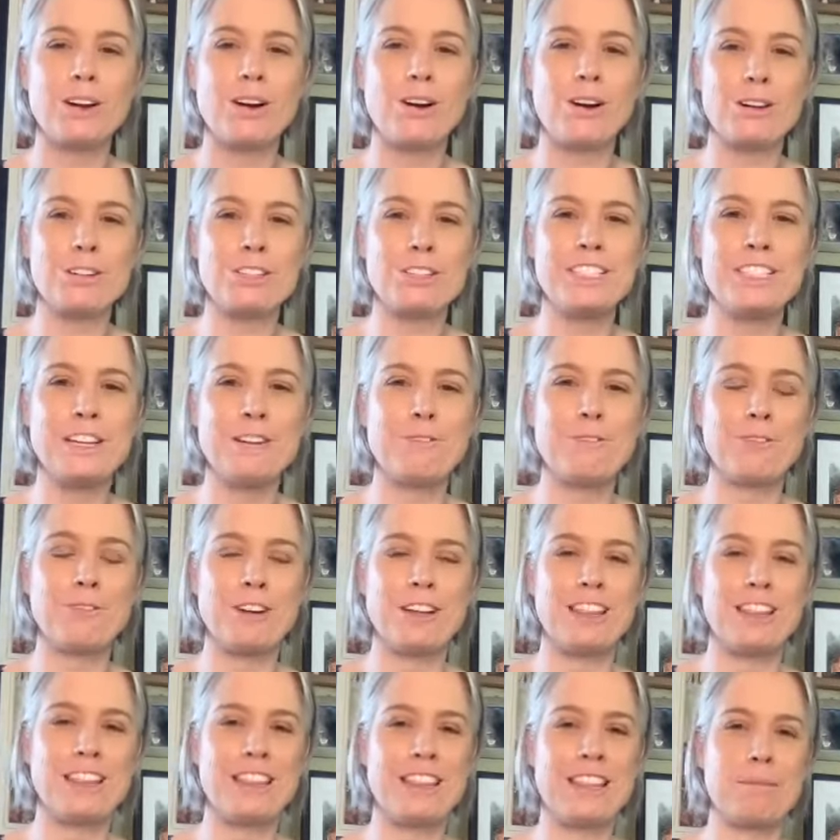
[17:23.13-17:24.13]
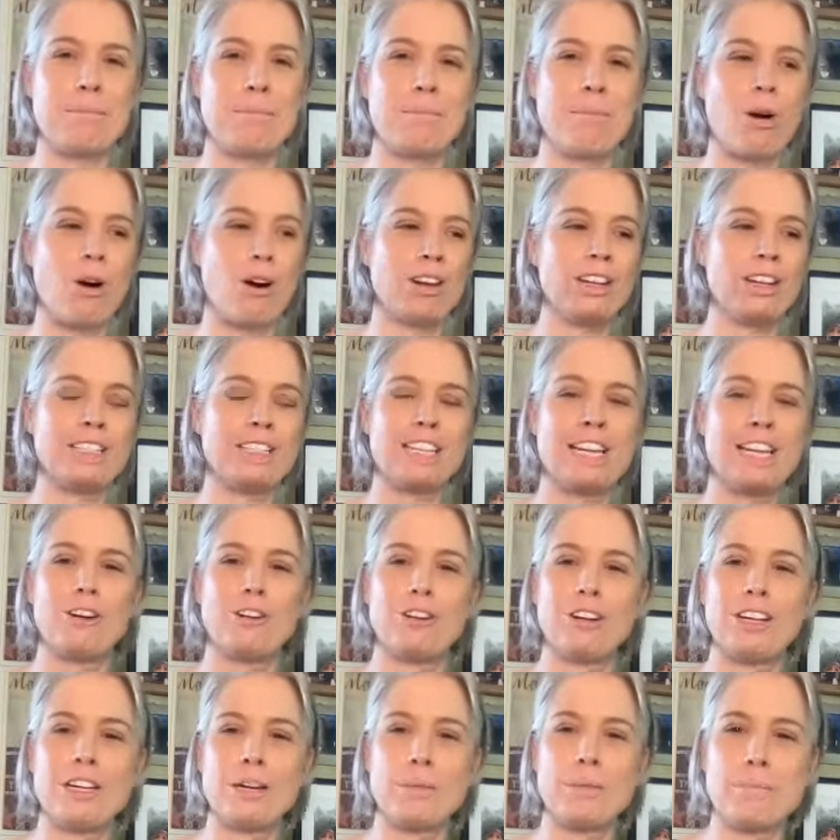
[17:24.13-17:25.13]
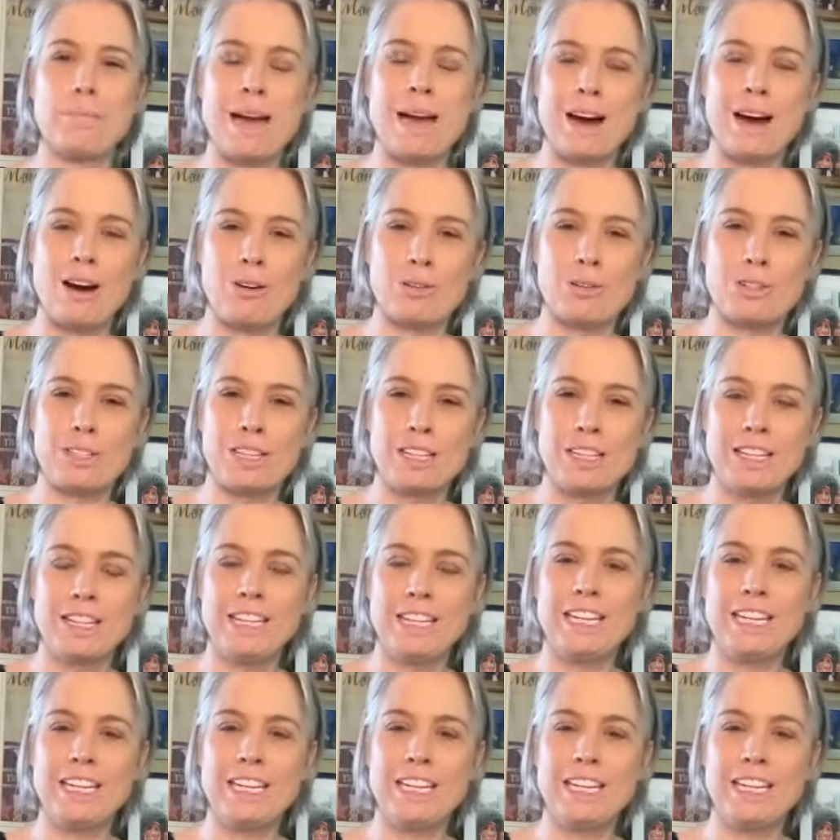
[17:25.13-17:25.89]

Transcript: are different than monetary amount.